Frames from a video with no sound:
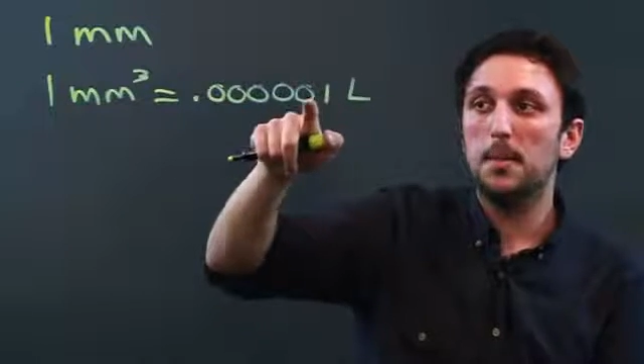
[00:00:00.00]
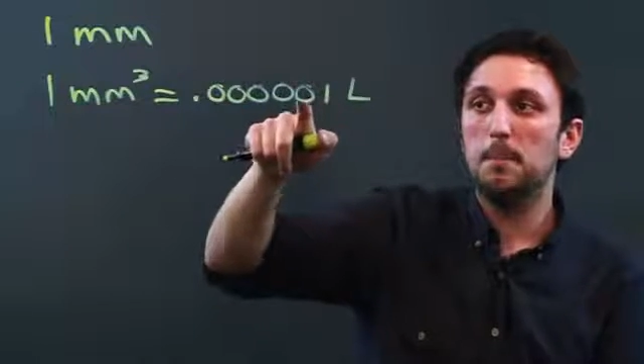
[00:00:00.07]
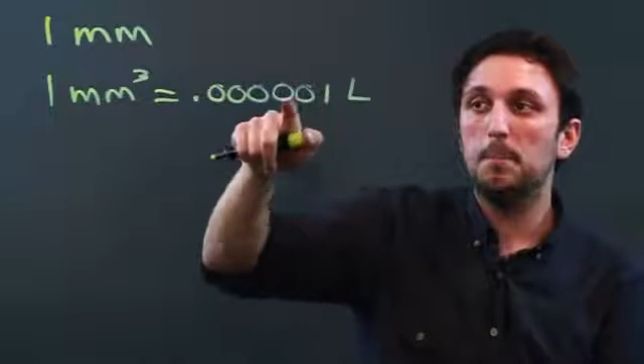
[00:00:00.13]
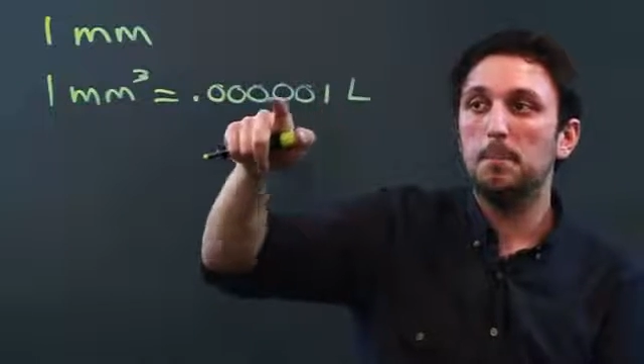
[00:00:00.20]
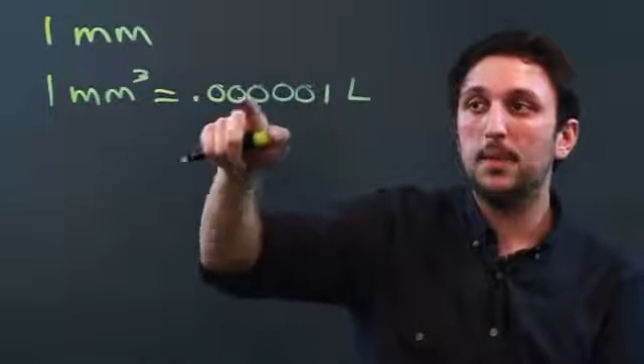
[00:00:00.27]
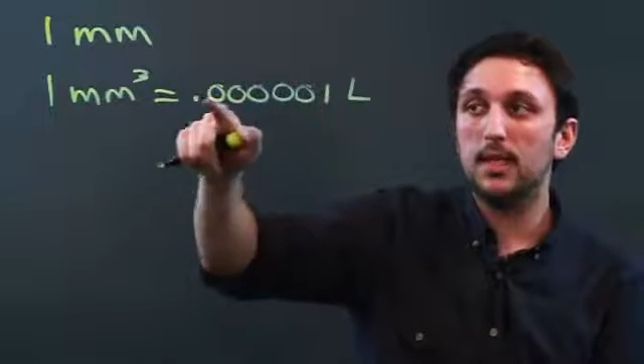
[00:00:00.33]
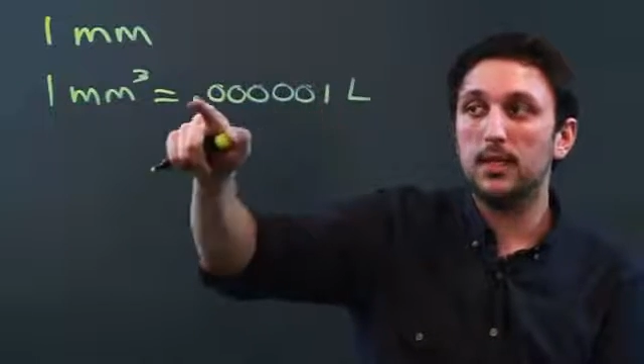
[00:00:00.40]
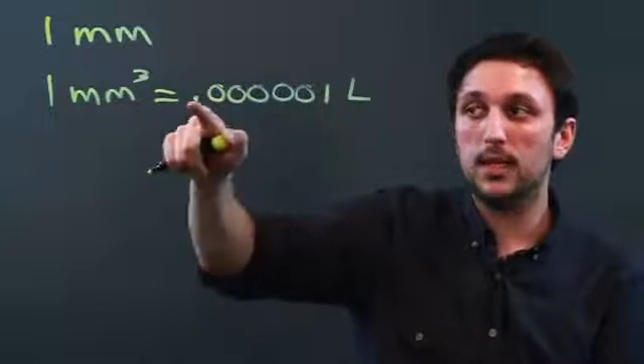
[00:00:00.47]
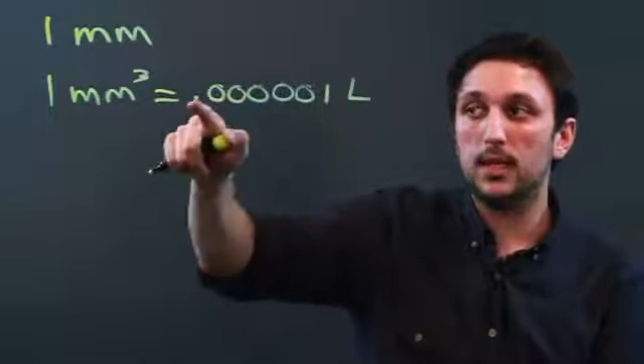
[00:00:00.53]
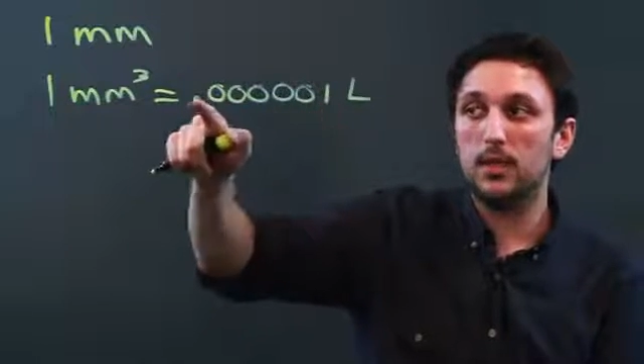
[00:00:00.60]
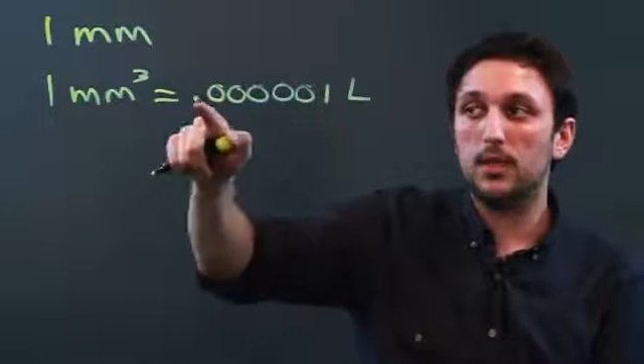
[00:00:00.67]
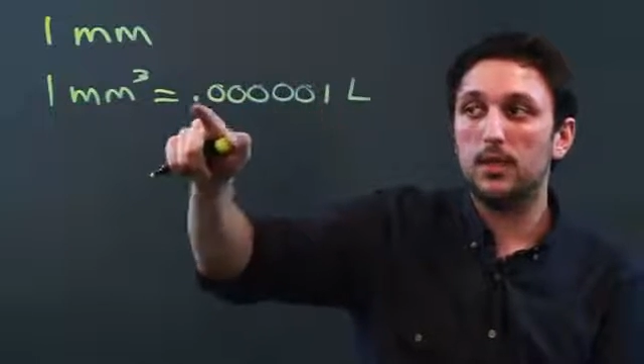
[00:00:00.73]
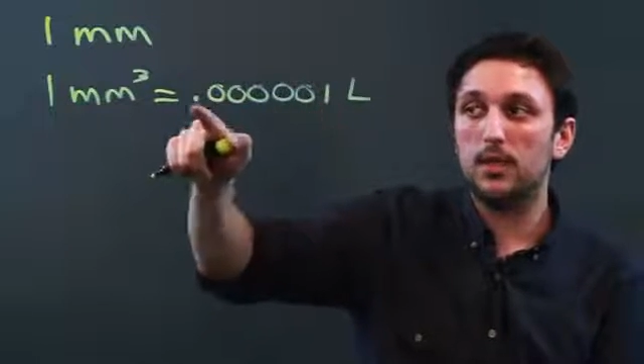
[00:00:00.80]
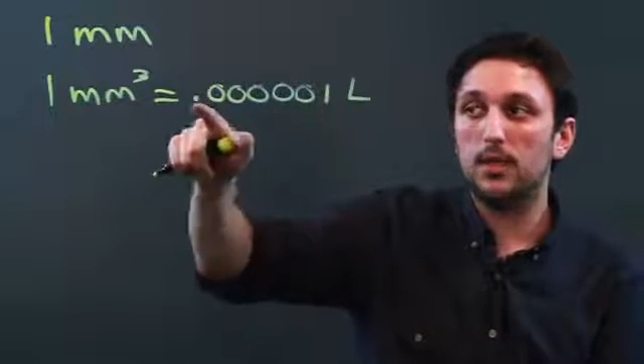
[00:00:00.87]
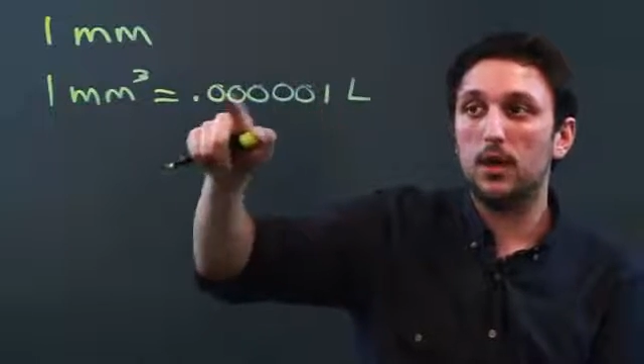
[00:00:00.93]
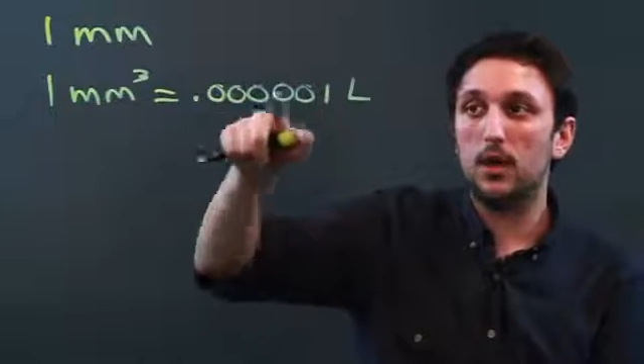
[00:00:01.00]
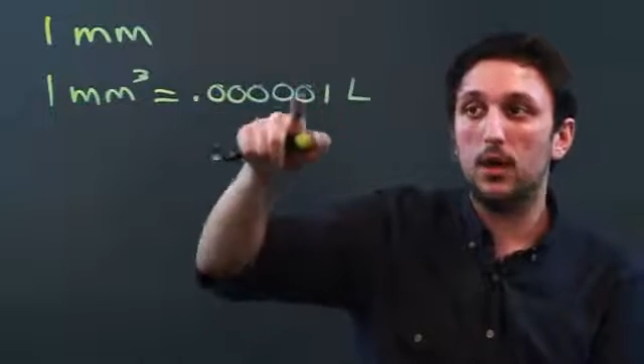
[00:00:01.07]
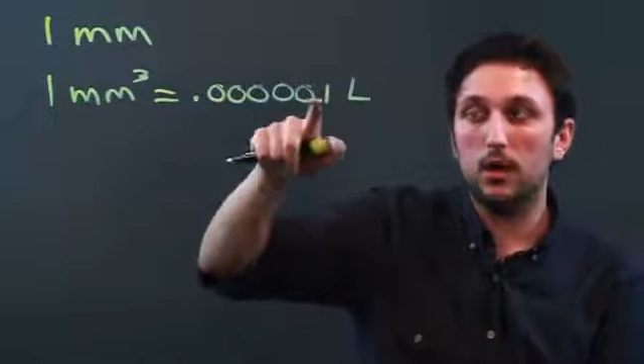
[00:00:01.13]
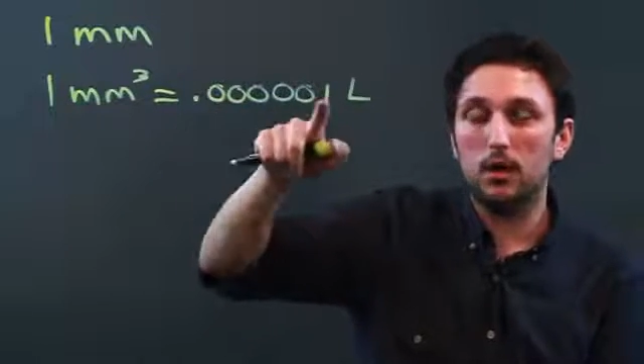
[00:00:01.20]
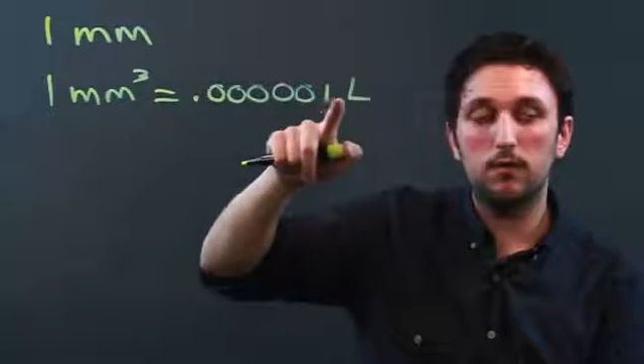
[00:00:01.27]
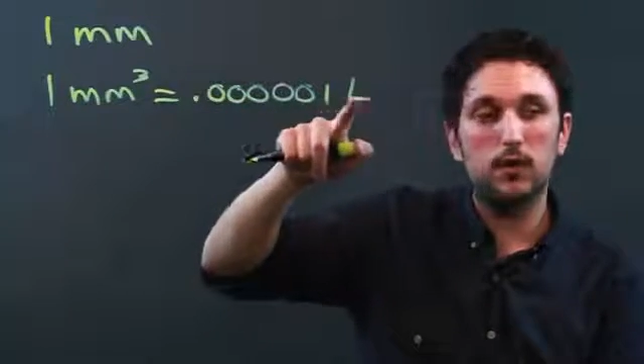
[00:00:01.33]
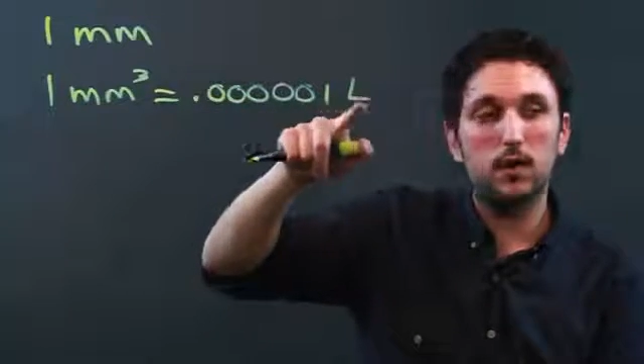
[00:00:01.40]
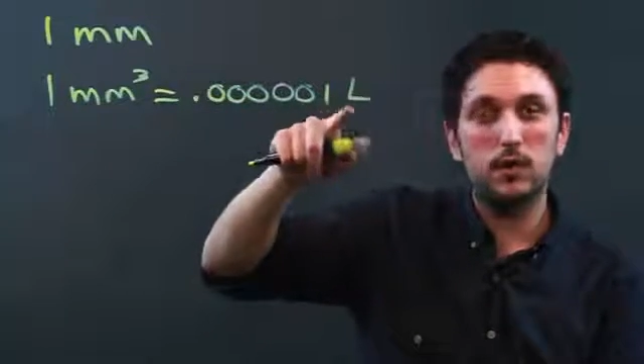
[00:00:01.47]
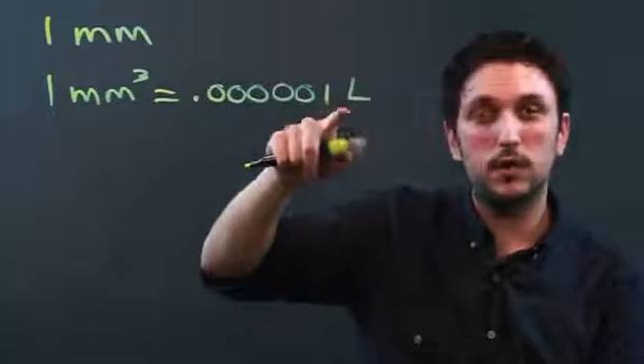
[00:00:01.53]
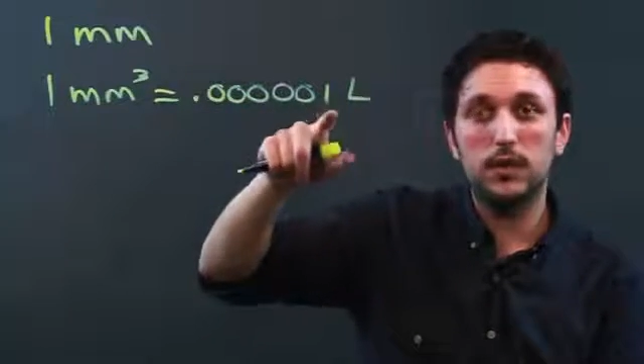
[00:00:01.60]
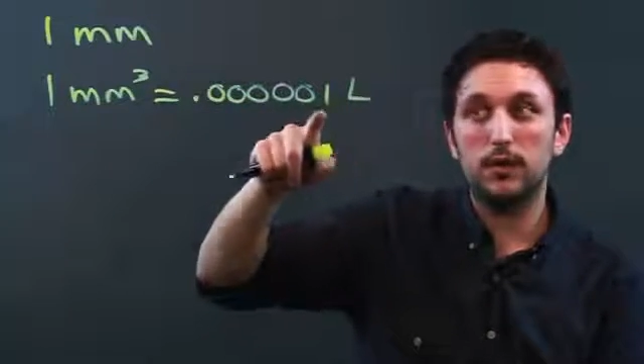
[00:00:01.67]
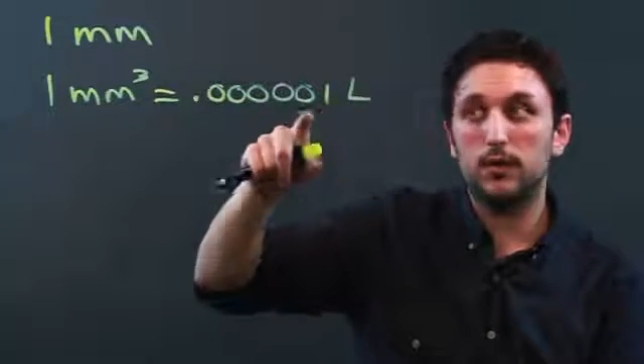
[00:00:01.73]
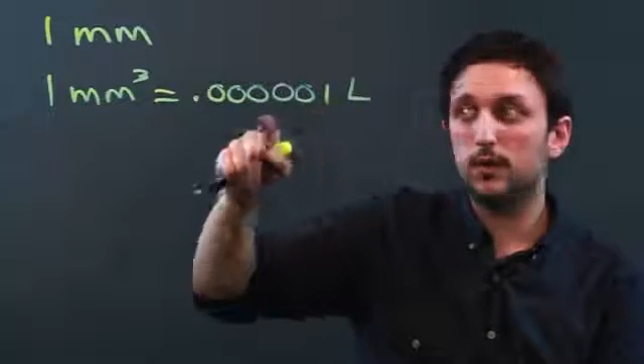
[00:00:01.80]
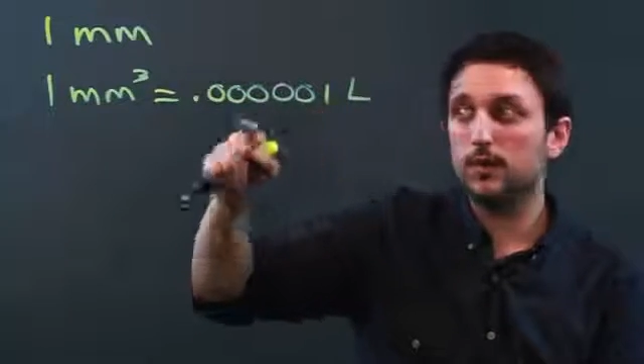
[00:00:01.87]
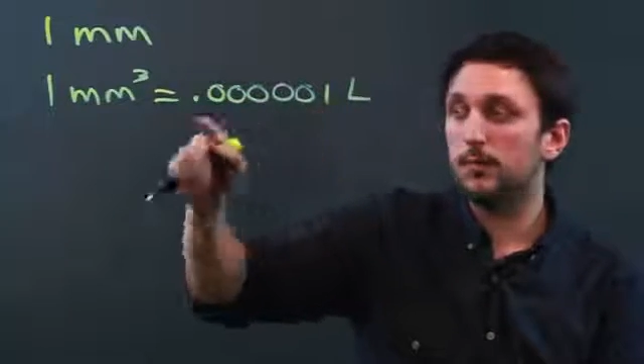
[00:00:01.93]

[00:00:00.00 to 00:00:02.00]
millionth of a liter.